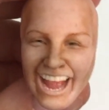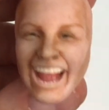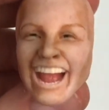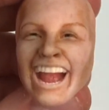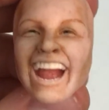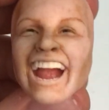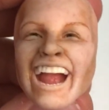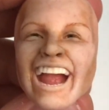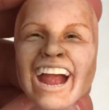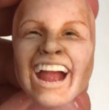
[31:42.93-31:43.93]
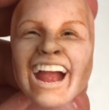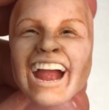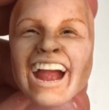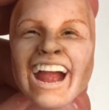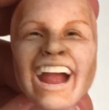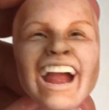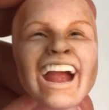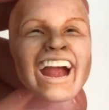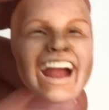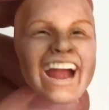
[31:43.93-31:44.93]
add some colors to
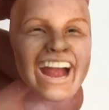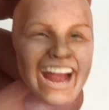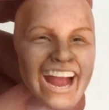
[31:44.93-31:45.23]
her